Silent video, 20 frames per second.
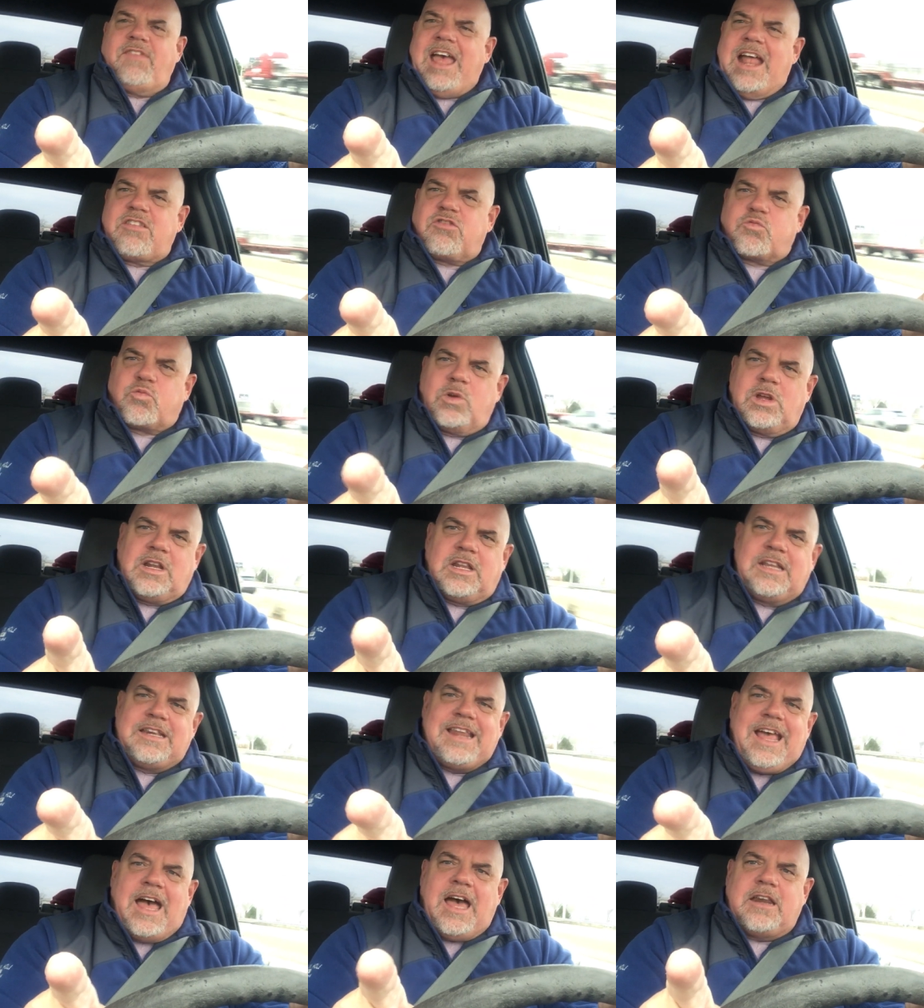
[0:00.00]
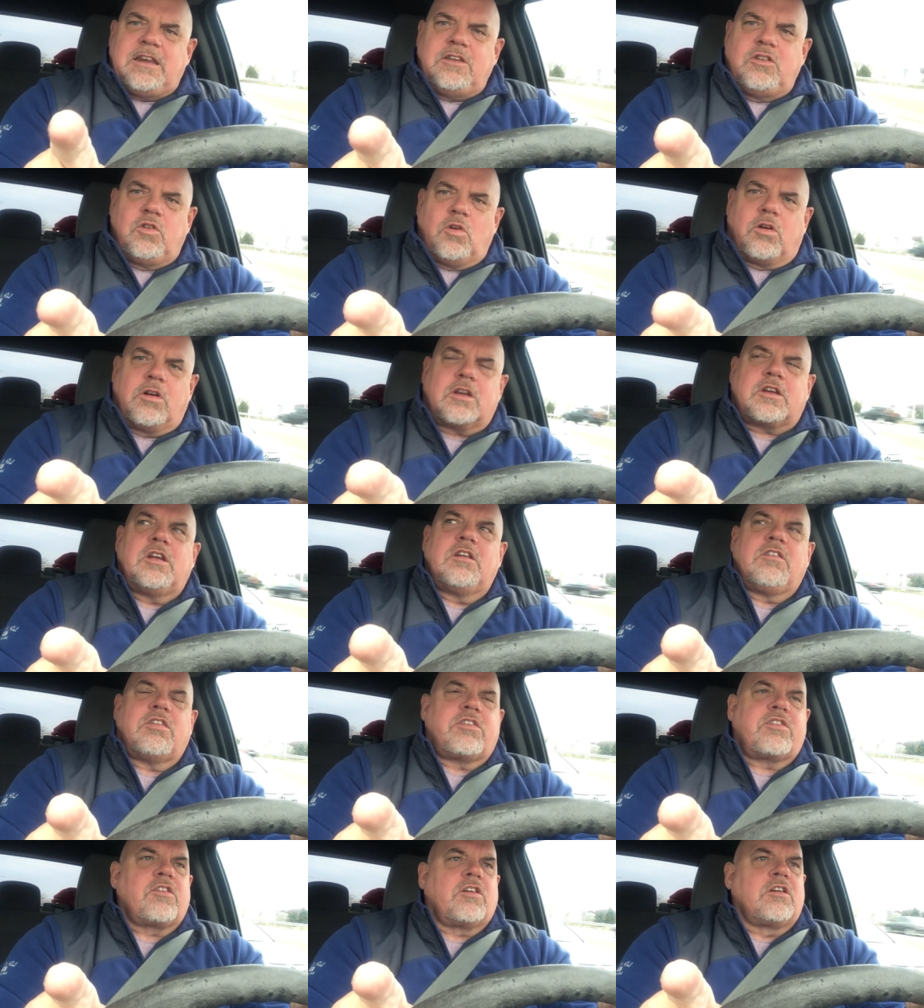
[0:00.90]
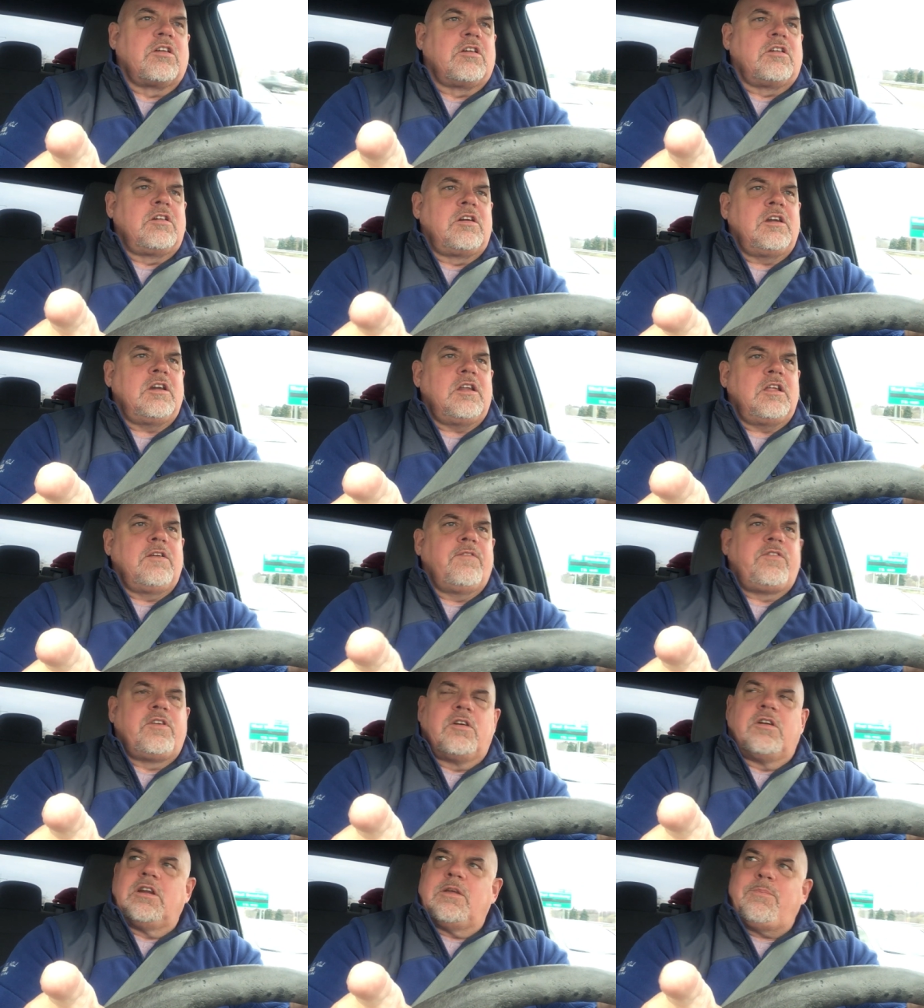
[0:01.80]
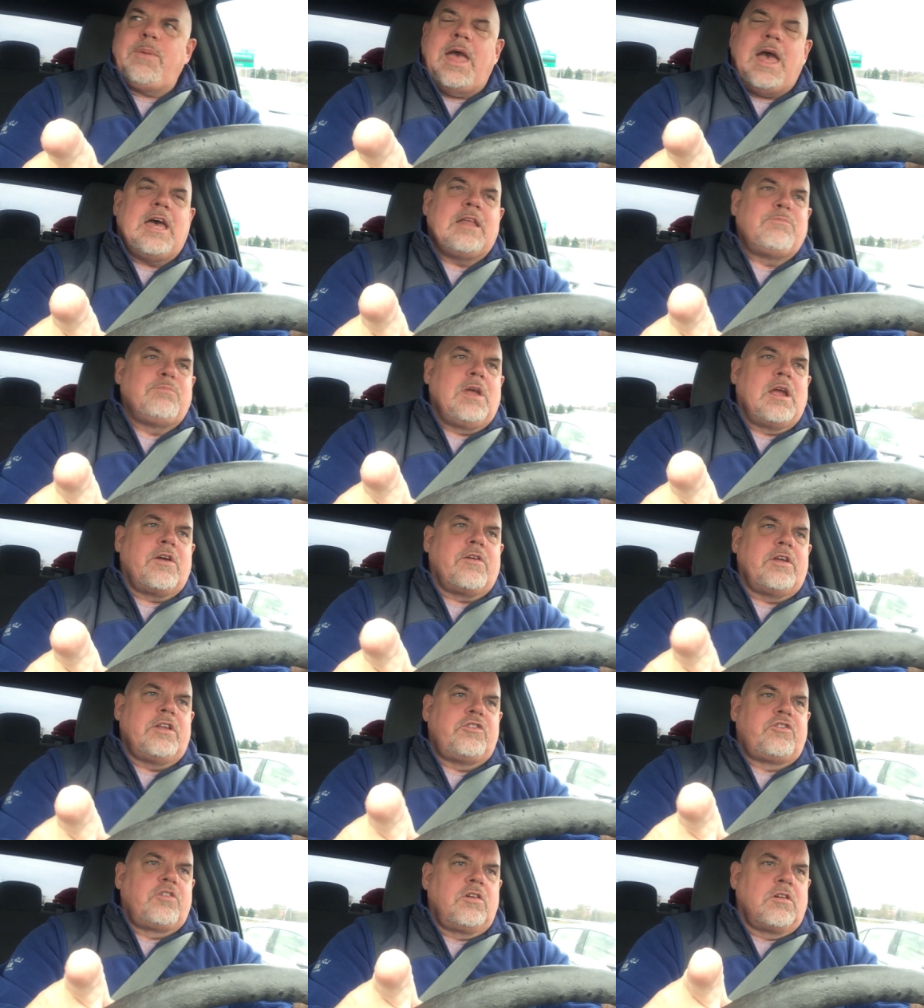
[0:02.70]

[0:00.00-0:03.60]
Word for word: that's really not your concern if you're in a bad marriage.